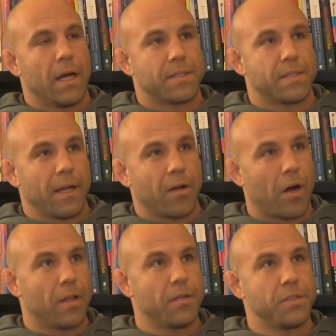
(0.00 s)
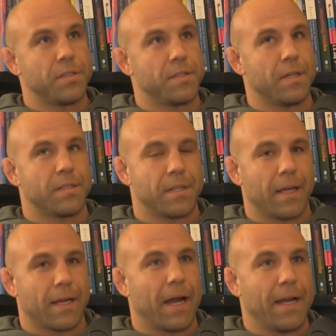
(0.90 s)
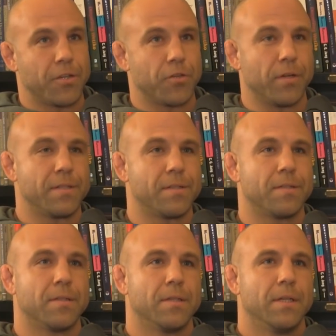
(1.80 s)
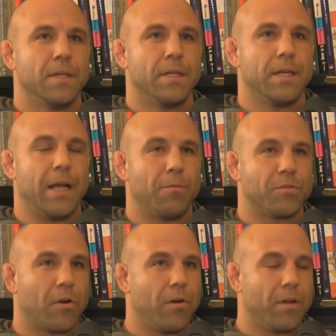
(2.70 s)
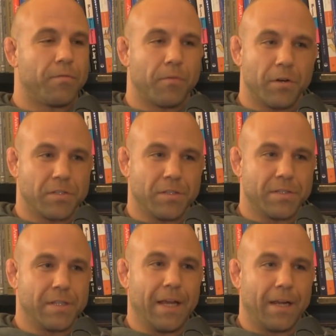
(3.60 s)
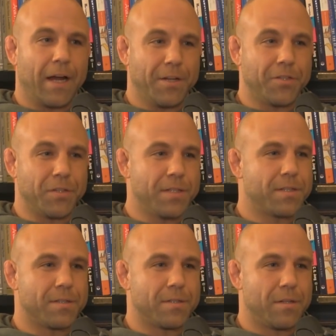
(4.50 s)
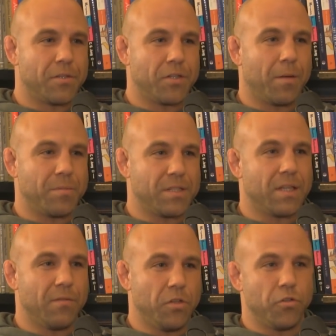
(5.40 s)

a psychologist and a psychiatrist and I was already averse to the psychiatrist because their job is to give you